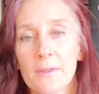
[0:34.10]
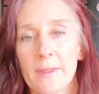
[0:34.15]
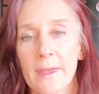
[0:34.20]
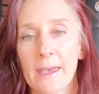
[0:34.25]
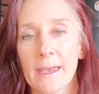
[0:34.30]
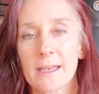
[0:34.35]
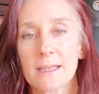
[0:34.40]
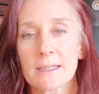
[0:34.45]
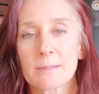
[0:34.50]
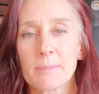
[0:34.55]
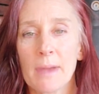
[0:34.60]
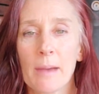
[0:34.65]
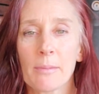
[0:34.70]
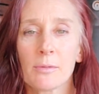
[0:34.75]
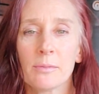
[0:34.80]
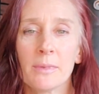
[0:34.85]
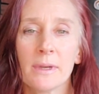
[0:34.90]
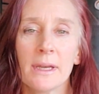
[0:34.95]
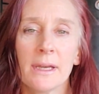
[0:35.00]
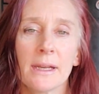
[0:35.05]
things.
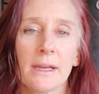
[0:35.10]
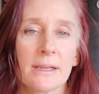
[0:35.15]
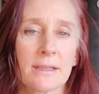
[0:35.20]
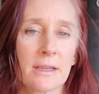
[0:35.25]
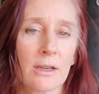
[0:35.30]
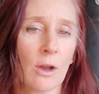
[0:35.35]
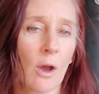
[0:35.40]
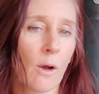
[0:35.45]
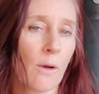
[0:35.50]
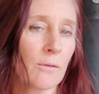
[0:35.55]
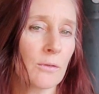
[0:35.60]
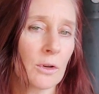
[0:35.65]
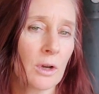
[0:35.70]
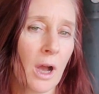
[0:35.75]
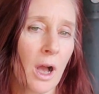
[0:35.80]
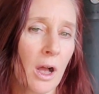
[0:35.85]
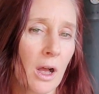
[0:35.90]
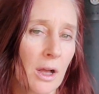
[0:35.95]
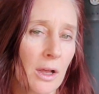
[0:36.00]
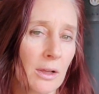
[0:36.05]
Peppermint is an
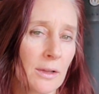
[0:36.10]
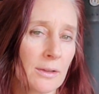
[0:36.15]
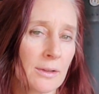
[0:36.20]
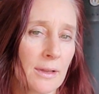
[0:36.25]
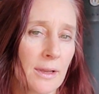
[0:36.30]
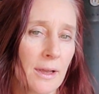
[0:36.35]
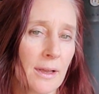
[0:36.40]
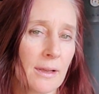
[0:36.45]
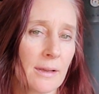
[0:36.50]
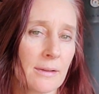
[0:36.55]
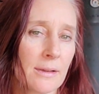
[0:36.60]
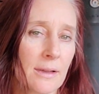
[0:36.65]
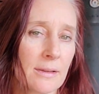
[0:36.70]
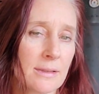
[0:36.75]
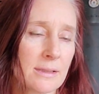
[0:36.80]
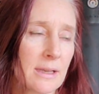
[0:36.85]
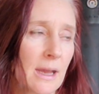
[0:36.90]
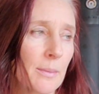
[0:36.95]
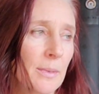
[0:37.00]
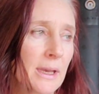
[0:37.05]
overall
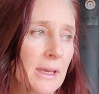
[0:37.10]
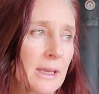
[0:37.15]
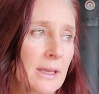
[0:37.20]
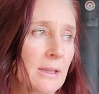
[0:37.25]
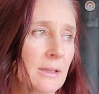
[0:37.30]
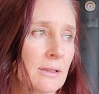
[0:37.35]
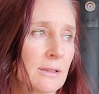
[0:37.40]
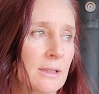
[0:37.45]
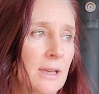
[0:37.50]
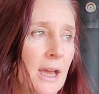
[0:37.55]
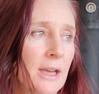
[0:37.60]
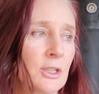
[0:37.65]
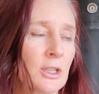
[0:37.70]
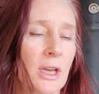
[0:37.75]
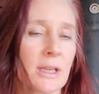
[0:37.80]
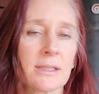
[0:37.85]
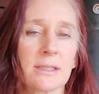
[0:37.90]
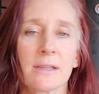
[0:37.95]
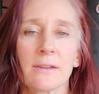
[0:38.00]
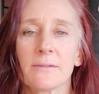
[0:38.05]
stomach
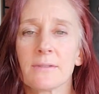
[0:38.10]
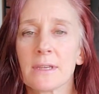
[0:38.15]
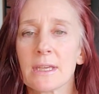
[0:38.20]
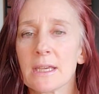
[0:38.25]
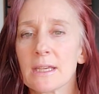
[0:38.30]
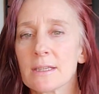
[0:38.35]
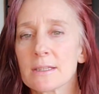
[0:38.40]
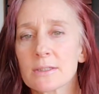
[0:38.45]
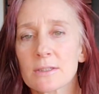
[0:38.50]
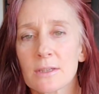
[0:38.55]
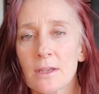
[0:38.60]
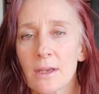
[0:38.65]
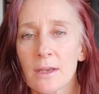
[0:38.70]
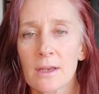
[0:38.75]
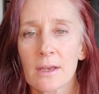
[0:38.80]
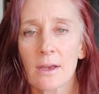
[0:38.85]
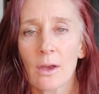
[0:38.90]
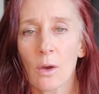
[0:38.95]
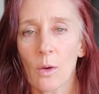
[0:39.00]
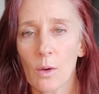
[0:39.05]
digestive ease
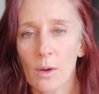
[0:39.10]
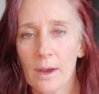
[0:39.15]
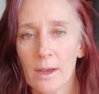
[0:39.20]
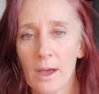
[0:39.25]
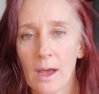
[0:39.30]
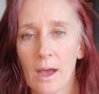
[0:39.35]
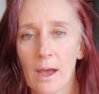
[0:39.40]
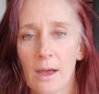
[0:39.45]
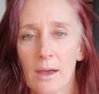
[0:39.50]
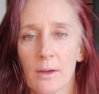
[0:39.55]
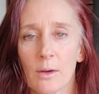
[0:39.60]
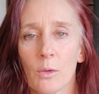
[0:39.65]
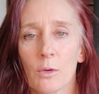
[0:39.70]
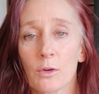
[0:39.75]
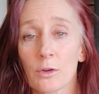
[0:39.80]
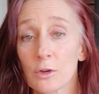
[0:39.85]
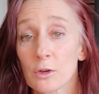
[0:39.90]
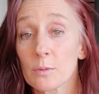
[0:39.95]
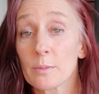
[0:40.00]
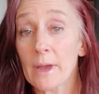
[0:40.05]

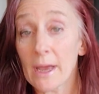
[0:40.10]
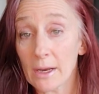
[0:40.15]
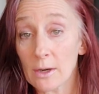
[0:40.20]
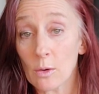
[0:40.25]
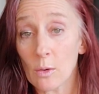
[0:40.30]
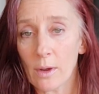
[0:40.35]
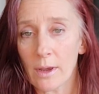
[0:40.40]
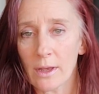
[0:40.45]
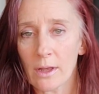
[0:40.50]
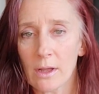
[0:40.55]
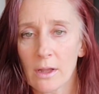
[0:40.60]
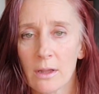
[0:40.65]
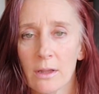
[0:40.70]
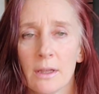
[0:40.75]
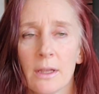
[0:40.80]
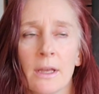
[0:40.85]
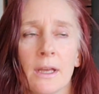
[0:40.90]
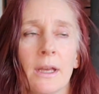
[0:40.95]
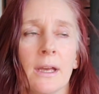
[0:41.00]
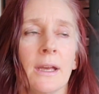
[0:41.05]
herb and oil.
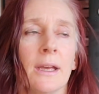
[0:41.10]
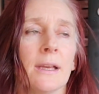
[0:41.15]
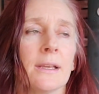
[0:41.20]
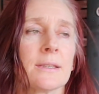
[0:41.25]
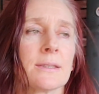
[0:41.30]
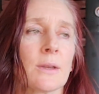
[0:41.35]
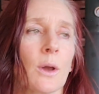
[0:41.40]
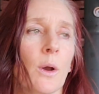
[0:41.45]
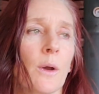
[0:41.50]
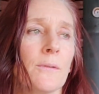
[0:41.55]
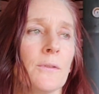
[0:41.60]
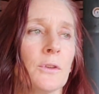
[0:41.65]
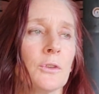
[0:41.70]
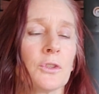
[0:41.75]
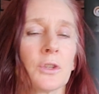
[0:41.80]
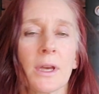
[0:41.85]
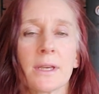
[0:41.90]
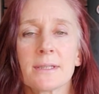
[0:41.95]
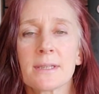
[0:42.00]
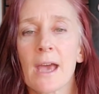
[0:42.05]
So if you
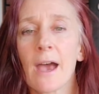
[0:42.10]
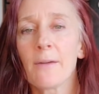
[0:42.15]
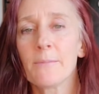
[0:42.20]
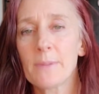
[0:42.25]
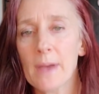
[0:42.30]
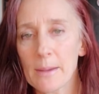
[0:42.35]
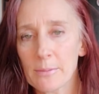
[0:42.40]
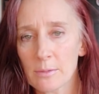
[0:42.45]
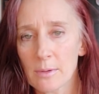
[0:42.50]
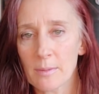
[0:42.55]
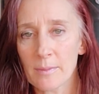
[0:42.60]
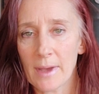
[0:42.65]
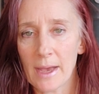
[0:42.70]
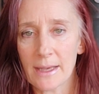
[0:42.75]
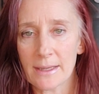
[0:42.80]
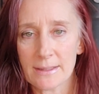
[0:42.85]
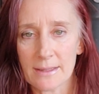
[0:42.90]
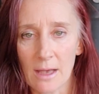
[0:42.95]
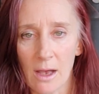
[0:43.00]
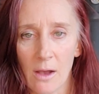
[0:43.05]
just have peppermint by
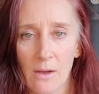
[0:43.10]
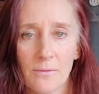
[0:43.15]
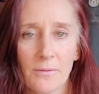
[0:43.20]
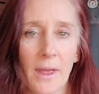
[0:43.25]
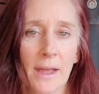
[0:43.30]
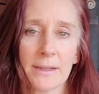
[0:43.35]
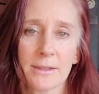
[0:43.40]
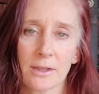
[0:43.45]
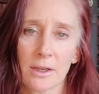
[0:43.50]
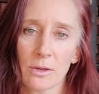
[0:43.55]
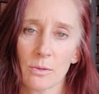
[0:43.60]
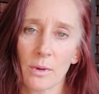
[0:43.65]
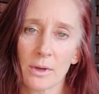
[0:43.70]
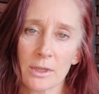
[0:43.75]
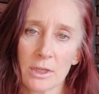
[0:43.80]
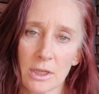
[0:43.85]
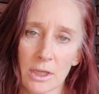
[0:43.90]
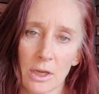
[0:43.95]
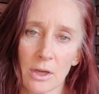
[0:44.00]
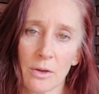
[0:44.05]
itself, that's a good one
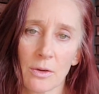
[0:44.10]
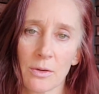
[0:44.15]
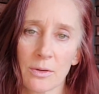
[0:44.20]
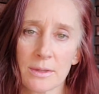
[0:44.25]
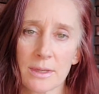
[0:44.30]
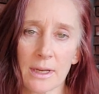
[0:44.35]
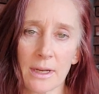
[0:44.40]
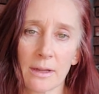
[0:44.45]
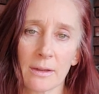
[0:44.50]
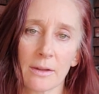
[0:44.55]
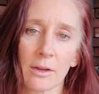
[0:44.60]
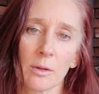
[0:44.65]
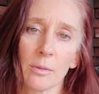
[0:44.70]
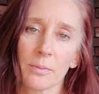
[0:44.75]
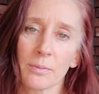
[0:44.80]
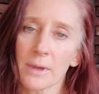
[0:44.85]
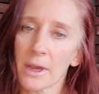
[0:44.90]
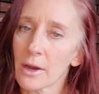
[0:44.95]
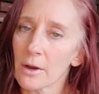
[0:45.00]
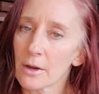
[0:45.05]
to use in a
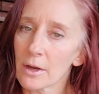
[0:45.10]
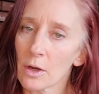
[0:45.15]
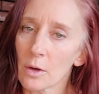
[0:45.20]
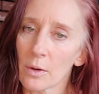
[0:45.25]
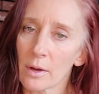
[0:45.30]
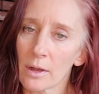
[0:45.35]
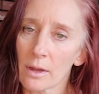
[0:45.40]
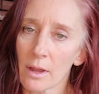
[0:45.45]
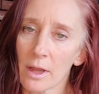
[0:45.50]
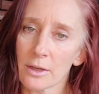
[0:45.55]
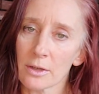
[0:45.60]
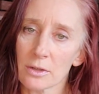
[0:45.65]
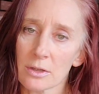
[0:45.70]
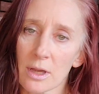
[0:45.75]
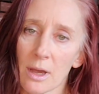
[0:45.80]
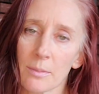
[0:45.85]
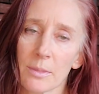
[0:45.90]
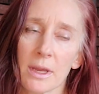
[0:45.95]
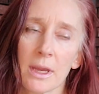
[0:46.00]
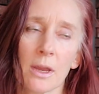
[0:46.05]
little carrier oil on your
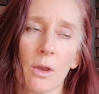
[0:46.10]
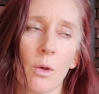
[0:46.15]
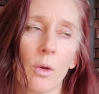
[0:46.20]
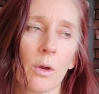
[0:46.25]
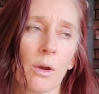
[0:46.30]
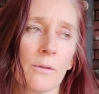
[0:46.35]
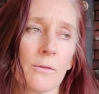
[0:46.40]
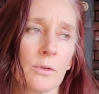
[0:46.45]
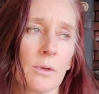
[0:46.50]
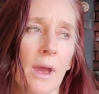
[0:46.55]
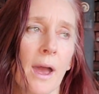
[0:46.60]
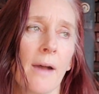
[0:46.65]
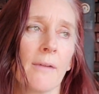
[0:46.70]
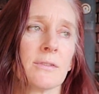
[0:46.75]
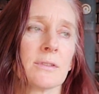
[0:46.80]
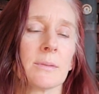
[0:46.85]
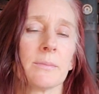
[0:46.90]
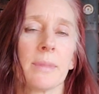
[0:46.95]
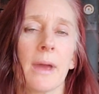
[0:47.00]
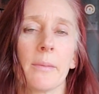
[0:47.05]
tummy, or if you
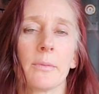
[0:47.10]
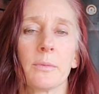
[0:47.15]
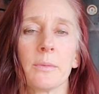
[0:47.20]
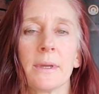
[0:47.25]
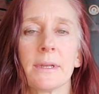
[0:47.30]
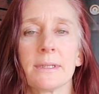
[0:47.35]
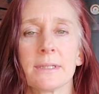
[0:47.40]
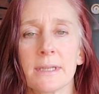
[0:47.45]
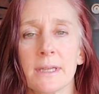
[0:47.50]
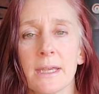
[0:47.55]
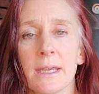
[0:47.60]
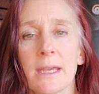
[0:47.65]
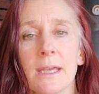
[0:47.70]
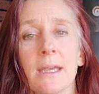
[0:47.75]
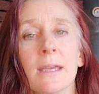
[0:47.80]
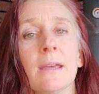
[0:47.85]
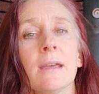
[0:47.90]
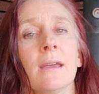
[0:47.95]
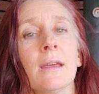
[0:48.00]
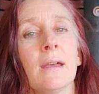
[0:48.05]
have some peppermint
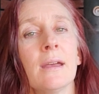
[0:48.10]
tea,